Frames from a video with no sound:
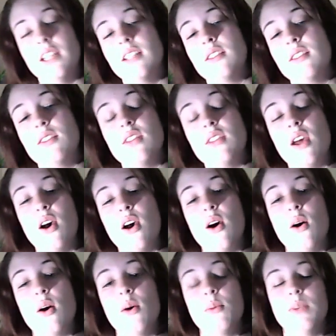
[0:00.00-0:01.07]

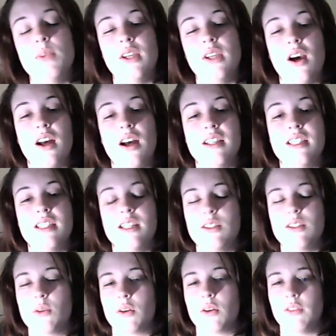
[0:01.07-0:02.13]
So because that's
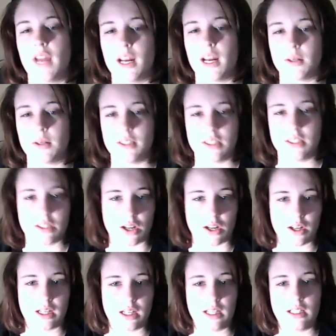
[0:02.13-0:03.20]
sort of how it
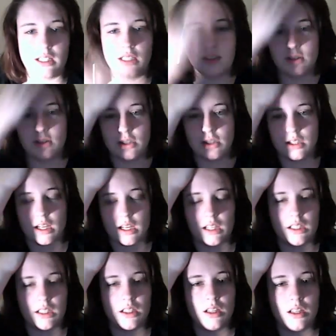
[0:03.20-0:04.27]
started, it's just
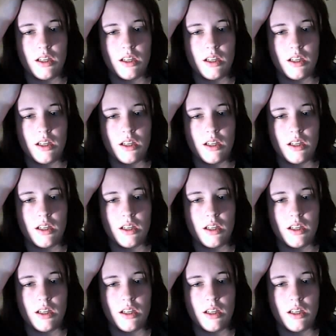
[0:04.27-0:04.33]
like